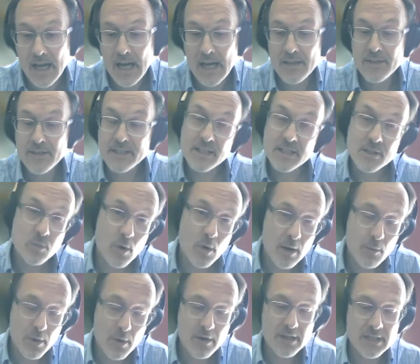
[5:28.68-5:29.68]
And this is
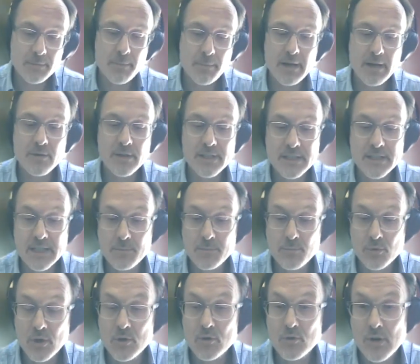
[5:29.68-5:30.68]
where we're experiencing
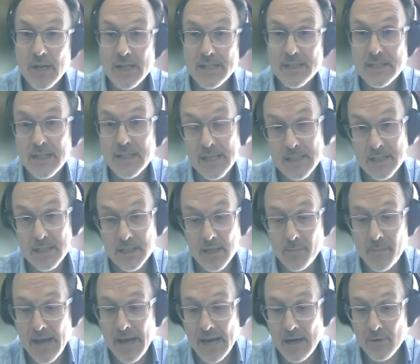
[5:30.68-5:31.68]
progress in
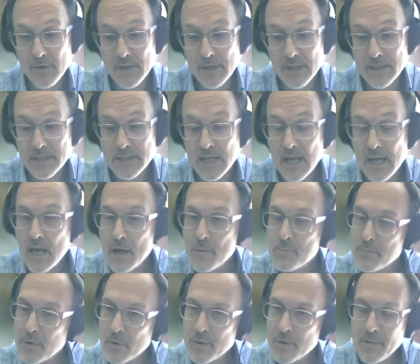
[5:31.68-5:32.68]
some areas,
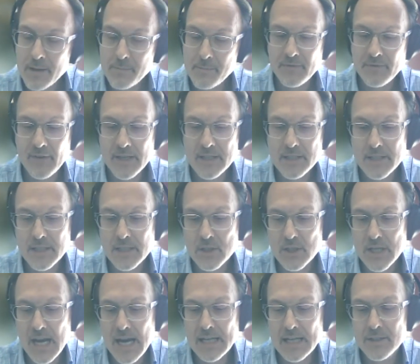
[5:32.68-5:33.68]
but we may be facing
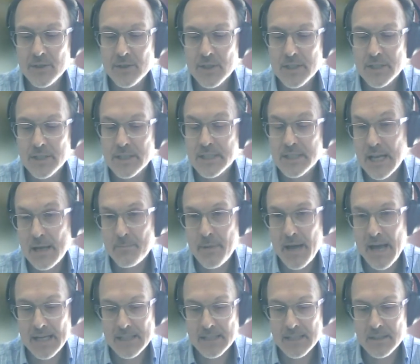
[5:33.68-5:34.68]
challenges and
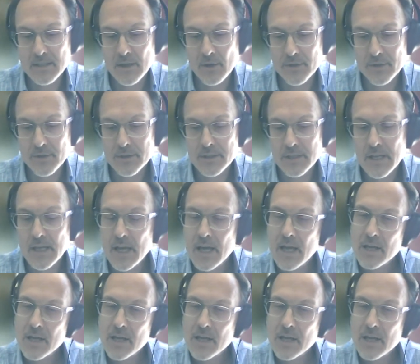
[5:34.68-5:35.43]
setbacks in others.